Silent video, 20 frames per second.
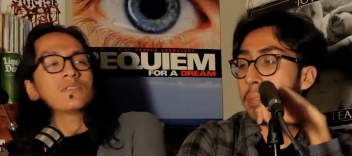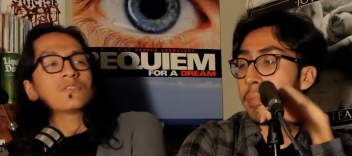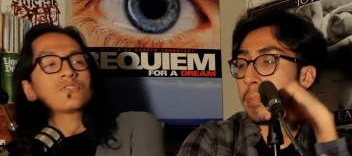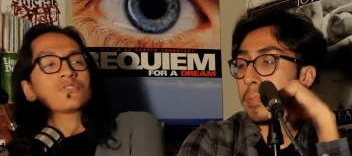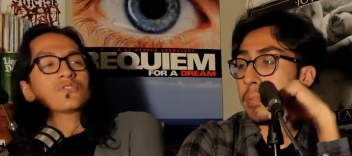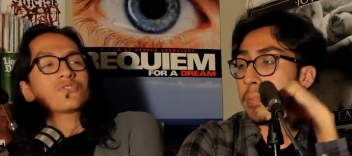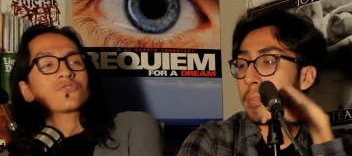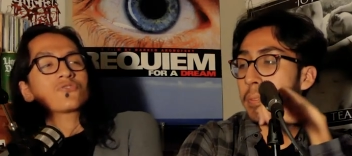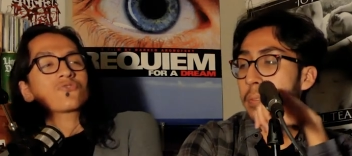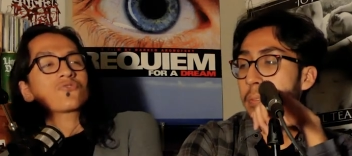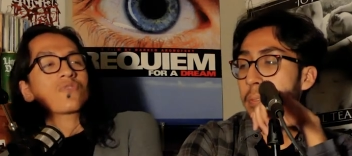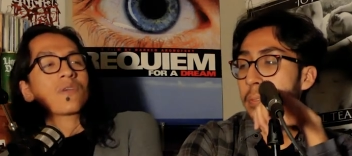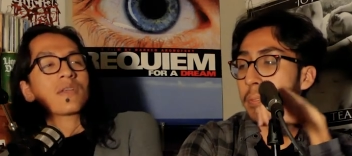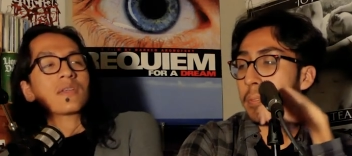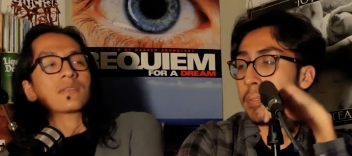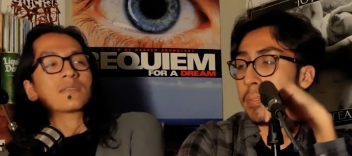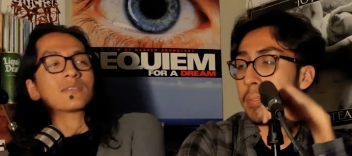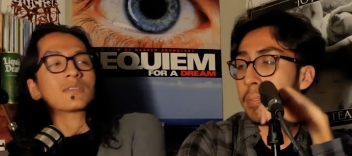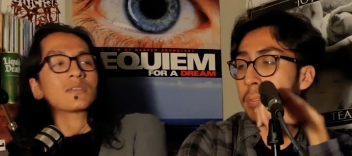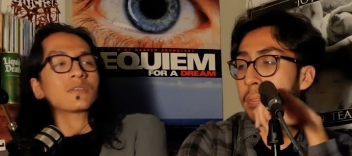
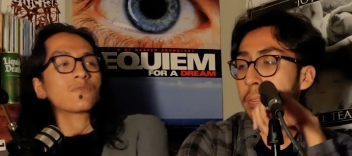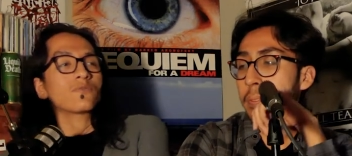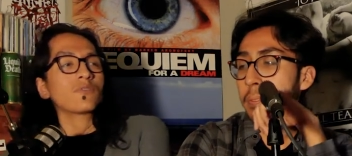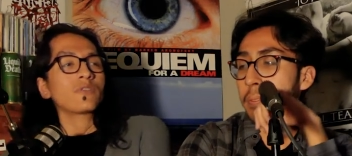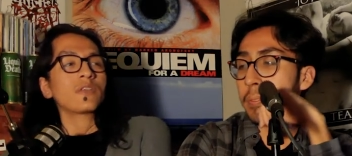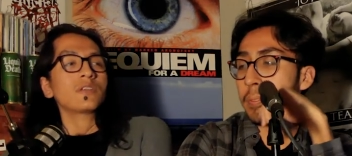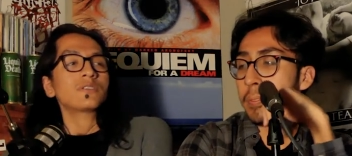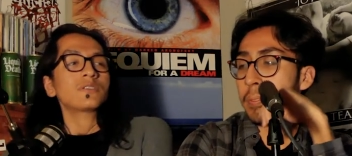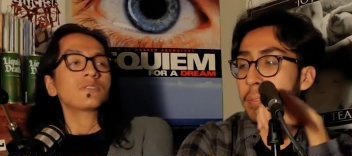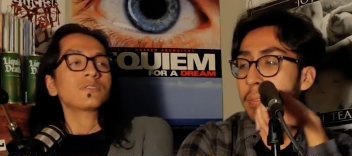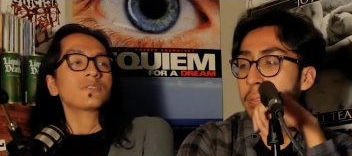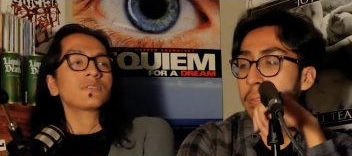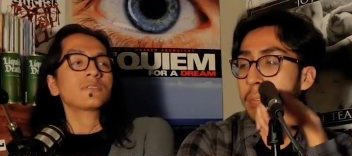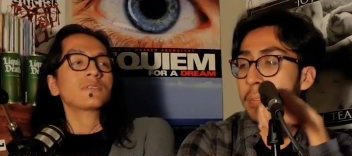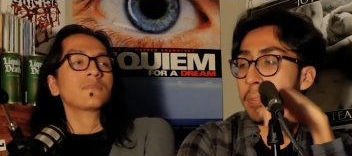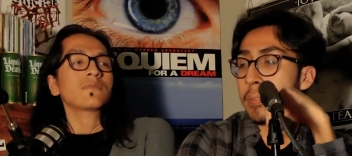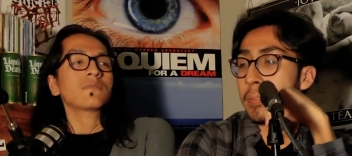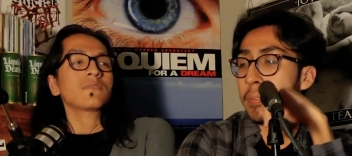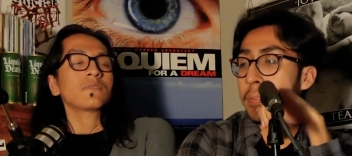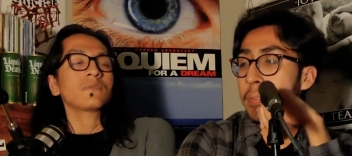Speaker 1: straight relations
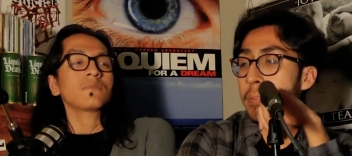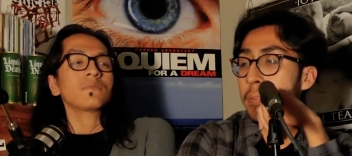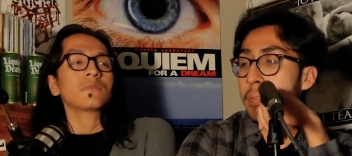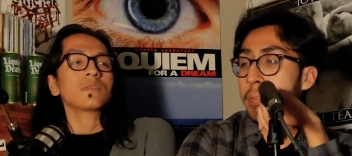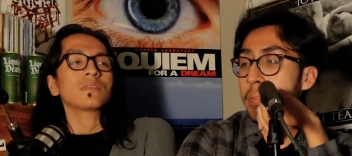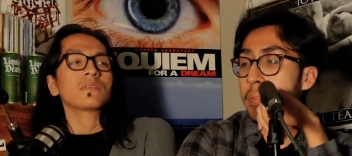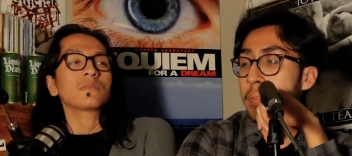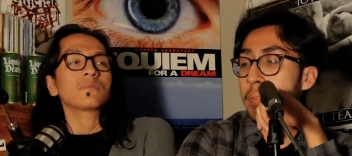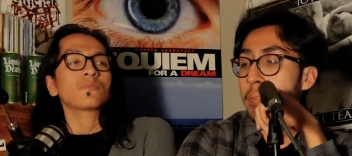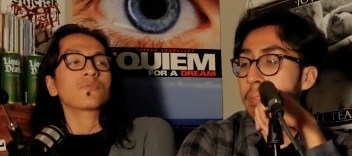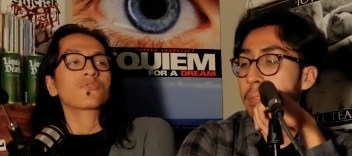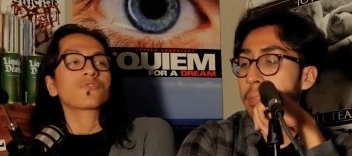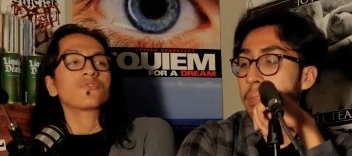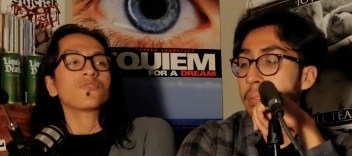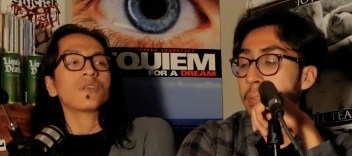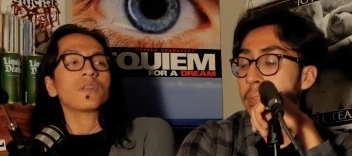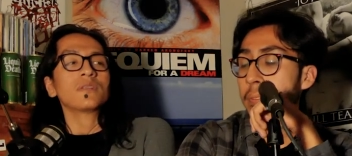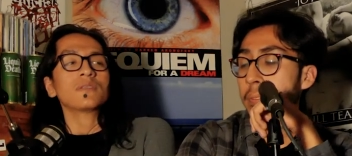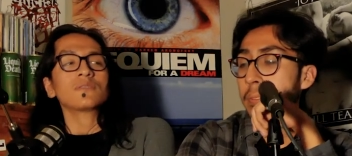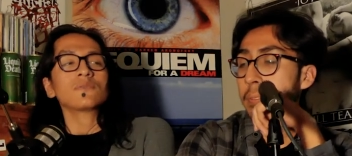in film and
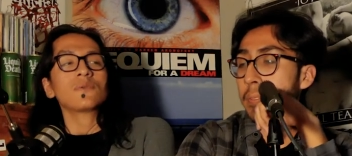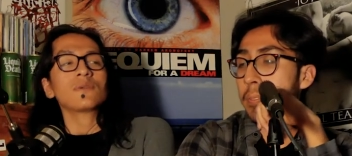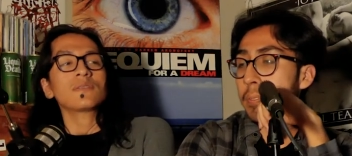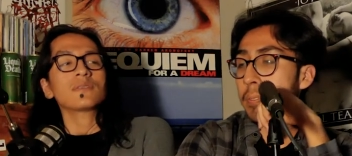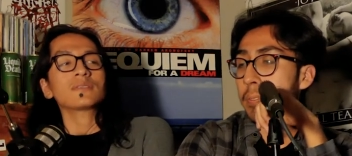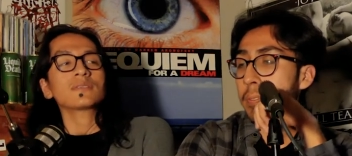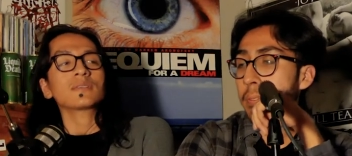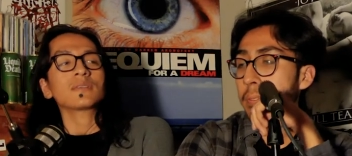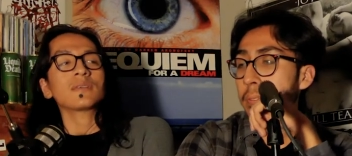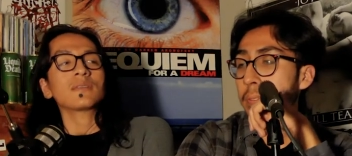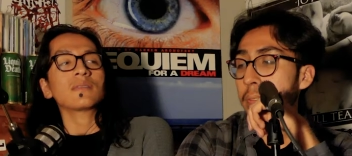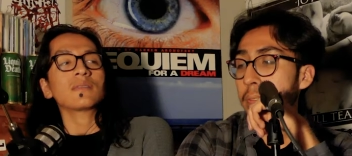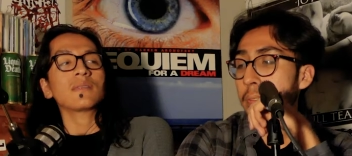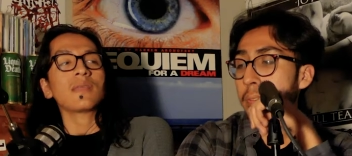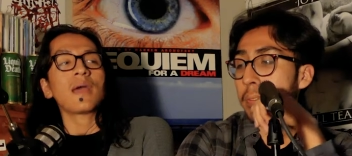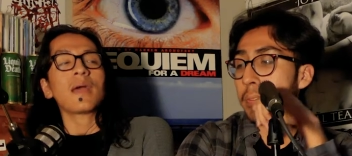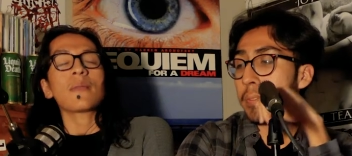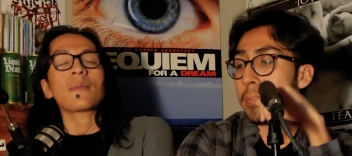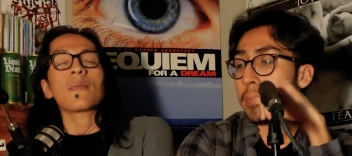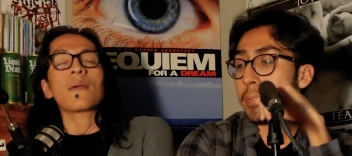portrayed in this way doesn't get
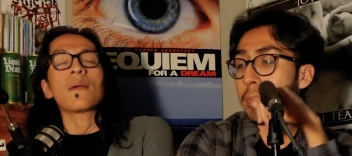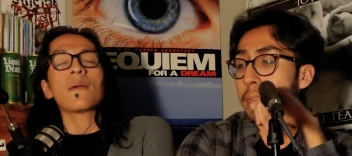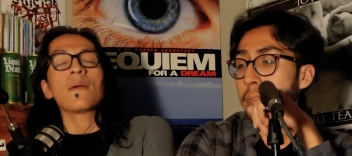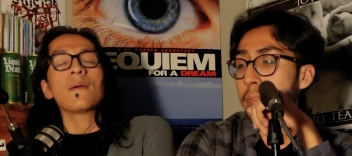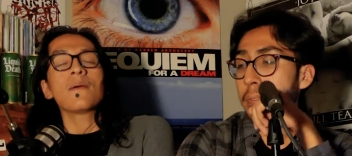that